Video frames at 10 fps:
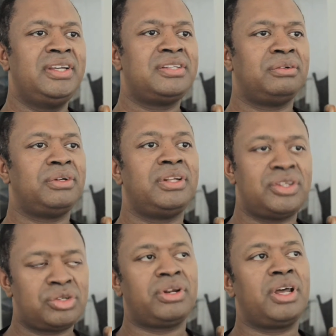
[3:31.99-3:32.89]
So when I
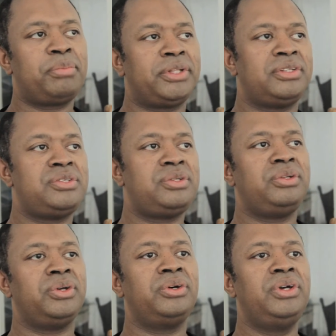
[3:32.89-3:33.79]
showed up at the
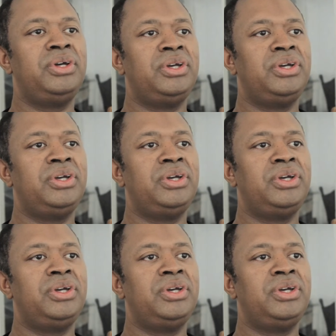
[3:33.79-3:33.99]
studio,